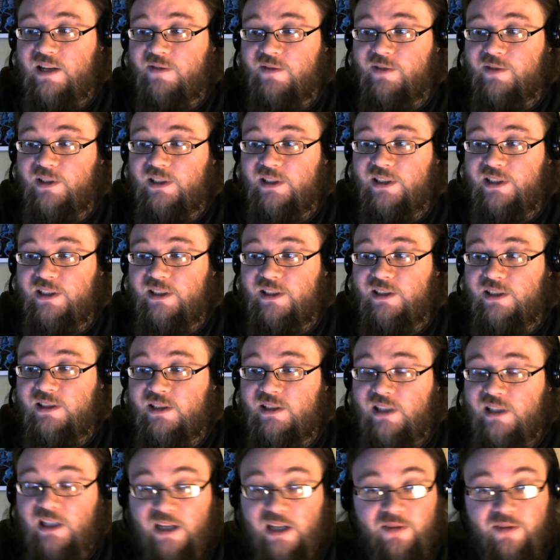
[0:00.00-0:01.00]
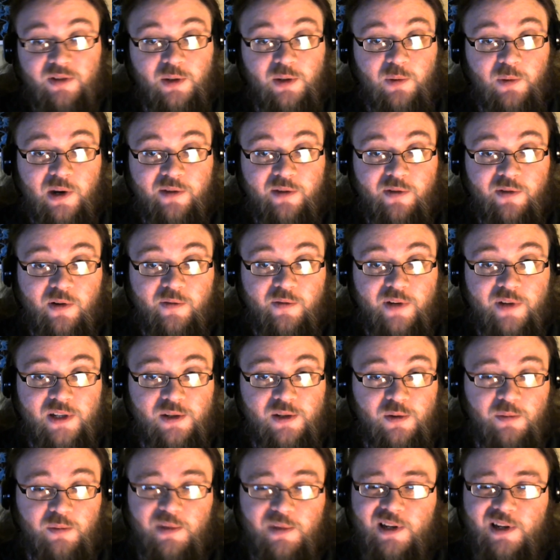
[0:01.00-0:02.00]
definitely wait for a
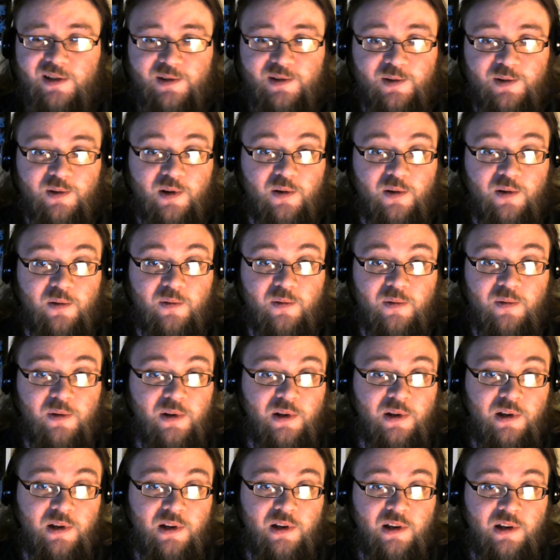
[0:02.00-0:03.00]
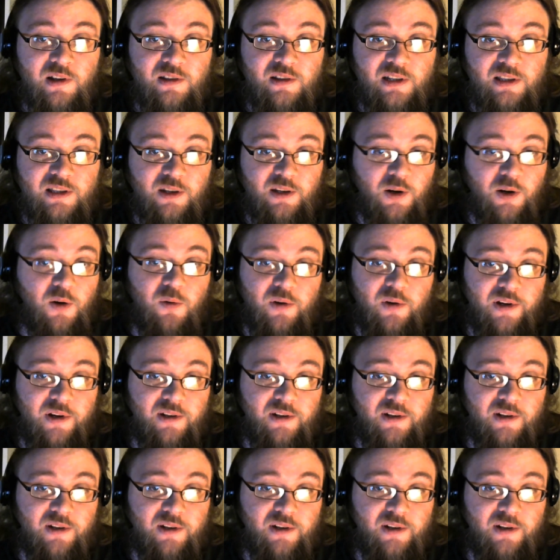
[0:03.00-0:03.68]
V2 because that they're